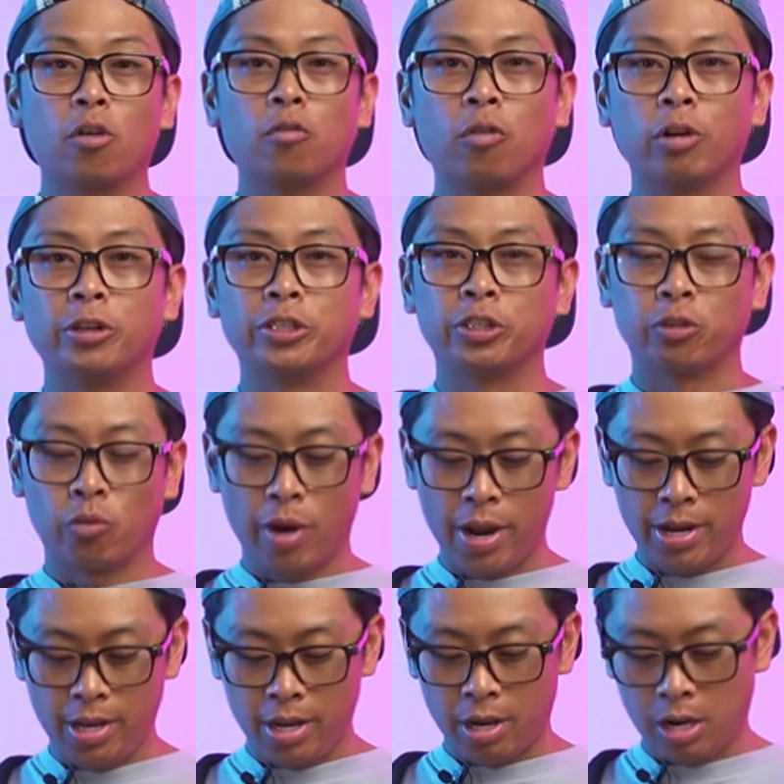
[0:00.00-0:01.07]
version right
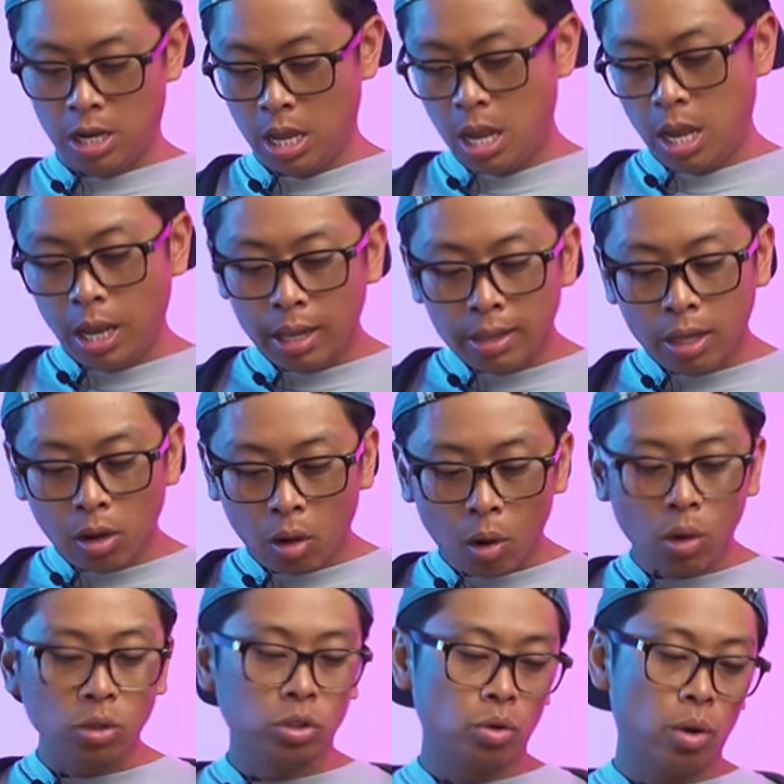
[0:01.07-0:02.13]
here. And they
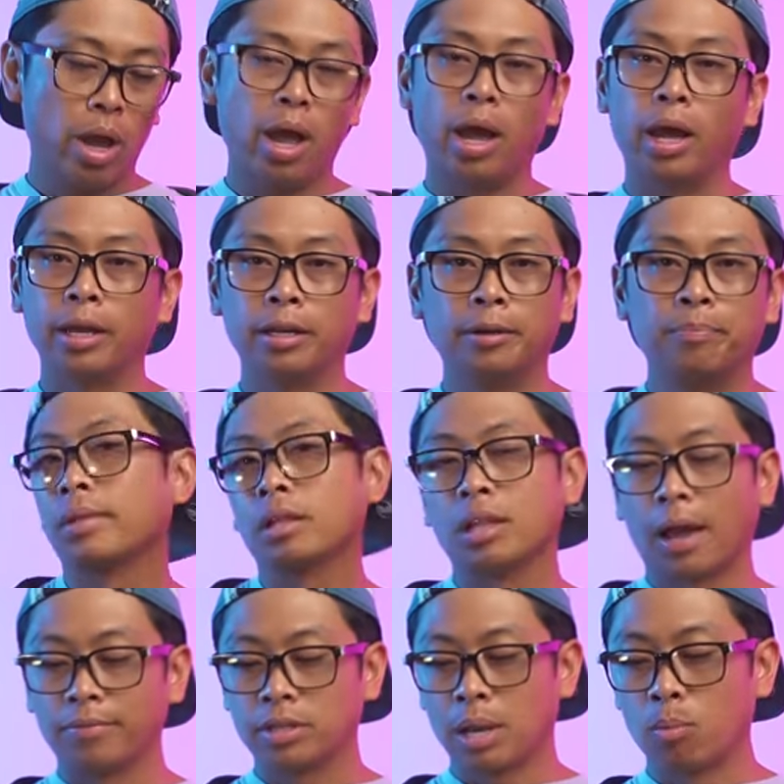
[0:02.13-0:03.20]
also had a
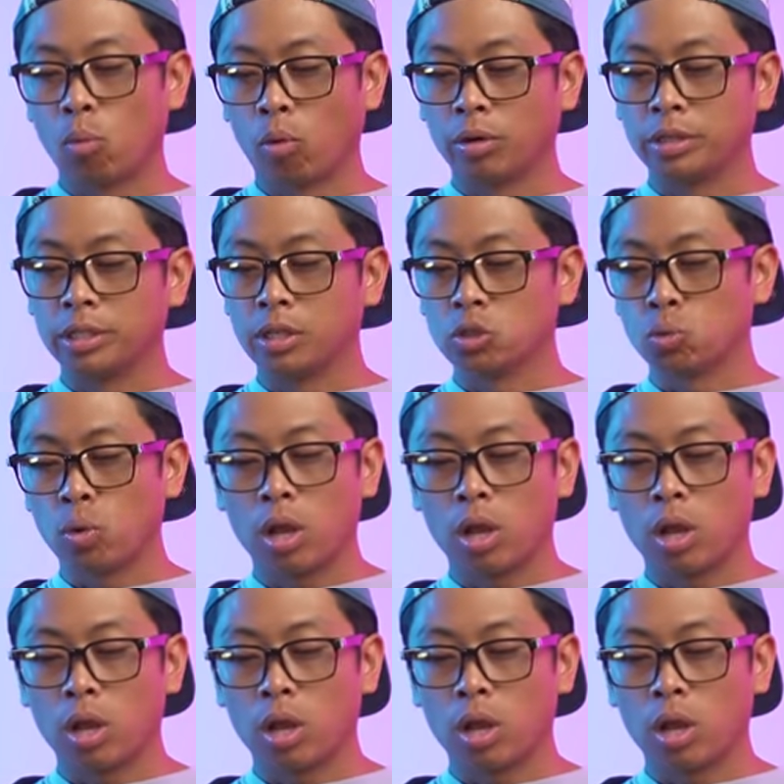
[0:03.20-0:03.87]
lifetime warranty as